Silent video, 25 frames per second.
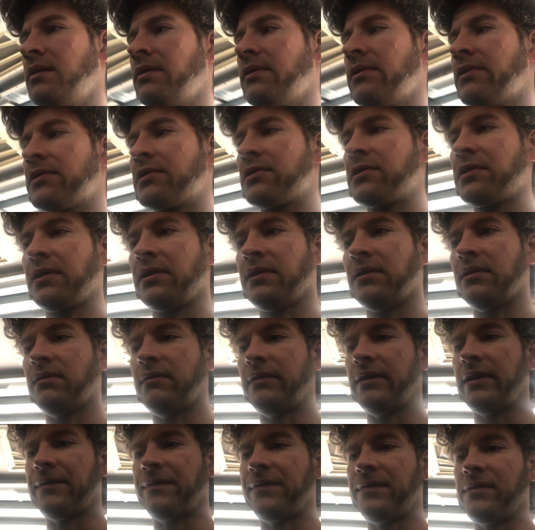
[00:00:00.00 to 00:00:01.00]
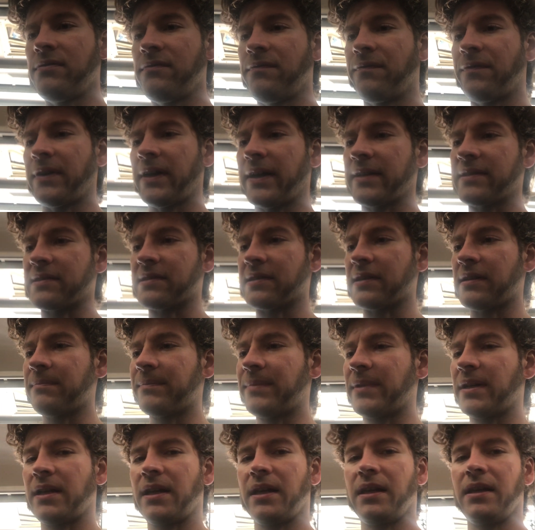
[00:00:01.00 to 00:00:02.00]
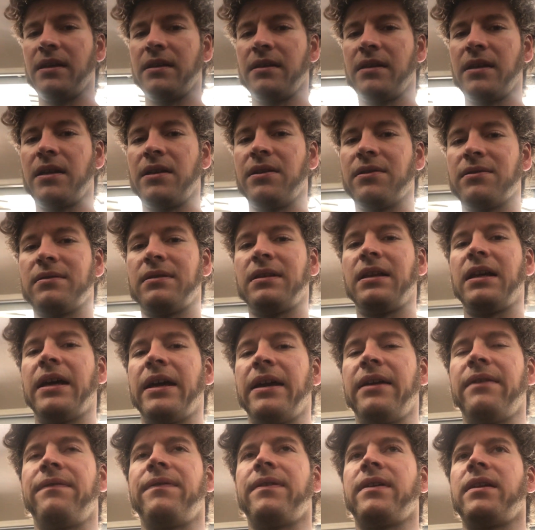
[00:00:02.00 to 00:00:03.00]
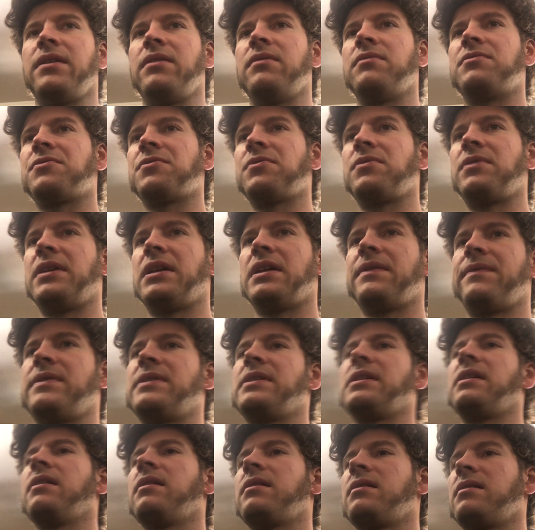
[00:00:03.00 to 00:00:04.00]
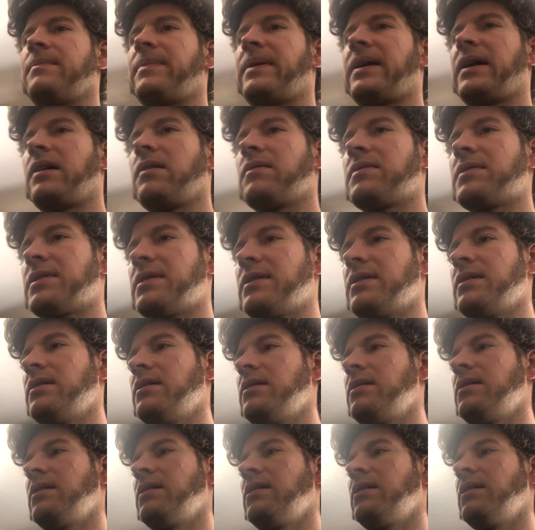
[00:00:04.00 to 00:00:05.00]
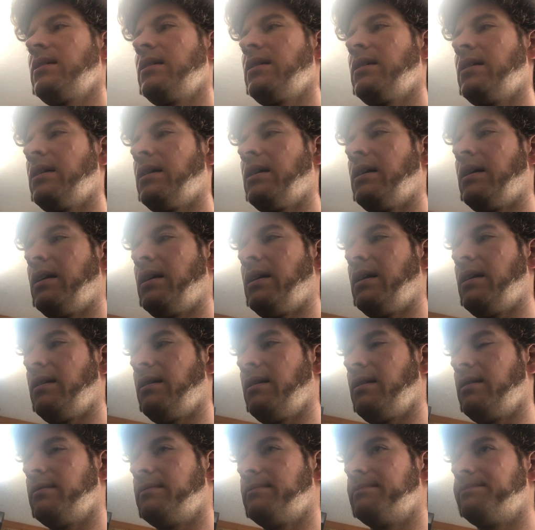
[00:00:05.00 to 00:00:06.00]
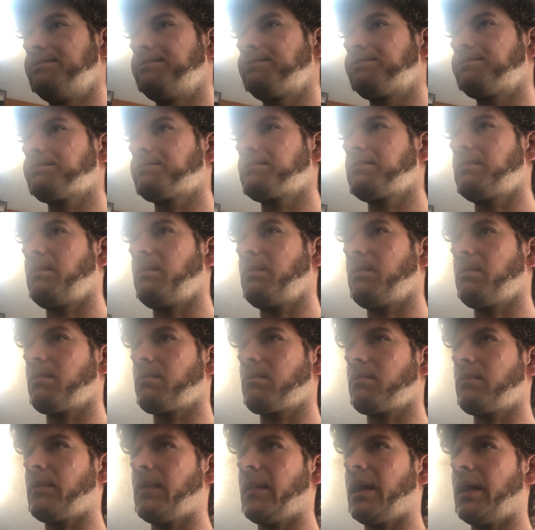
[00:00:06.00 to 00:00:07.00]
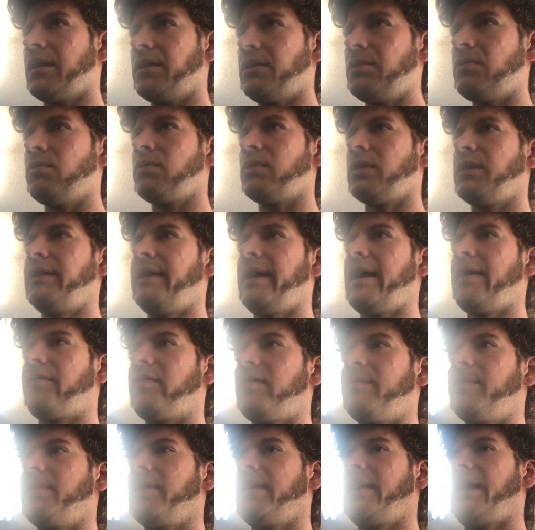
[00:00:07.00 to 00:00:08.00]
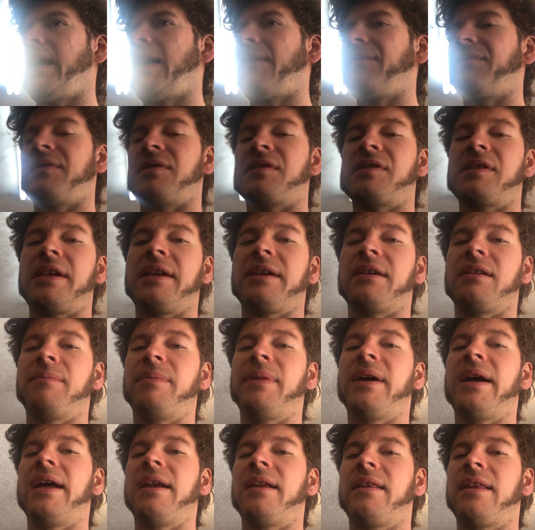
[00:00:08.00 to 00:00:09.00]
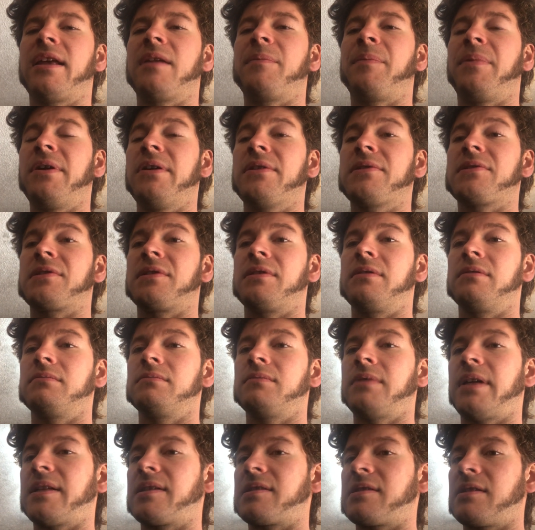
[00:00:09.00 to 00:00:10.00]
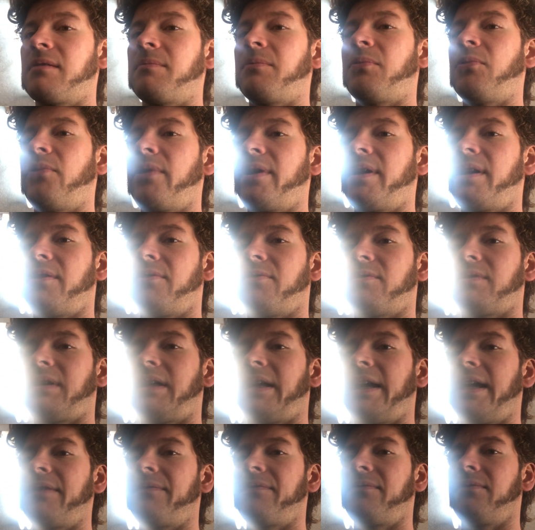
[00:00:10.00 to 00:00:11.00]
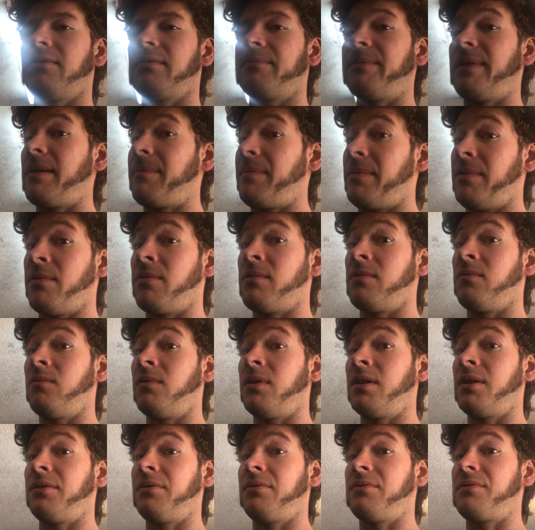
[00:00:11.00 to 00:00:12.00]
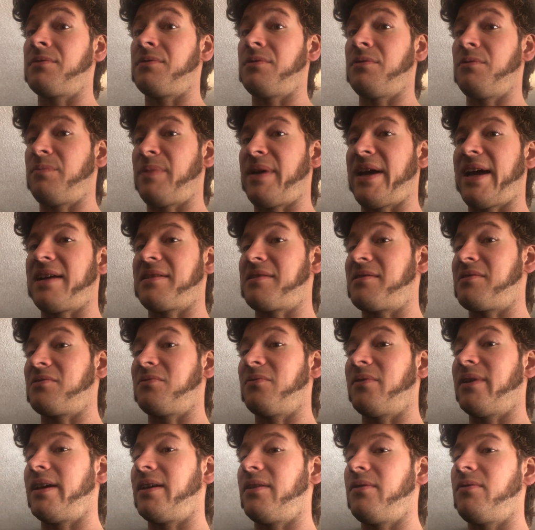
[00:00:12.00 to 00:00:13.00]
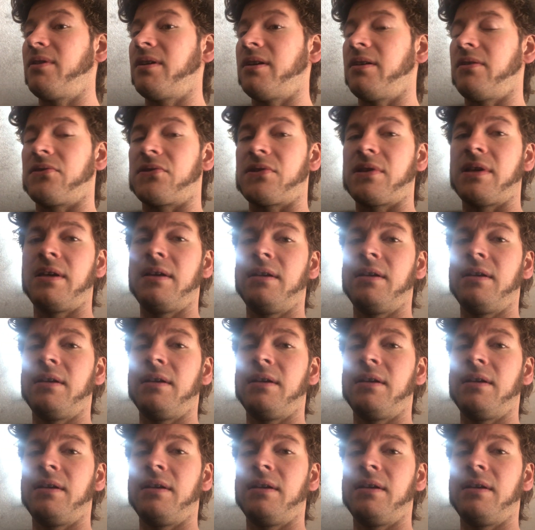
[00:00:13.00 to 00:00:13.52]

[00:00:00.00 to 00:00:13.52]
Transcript: So if you've got somebody in your life that you truly give a darn about, um, and you will inevitably have to say goodbye to that person at some point in your life, or maybe you're the one who passes away, who knows.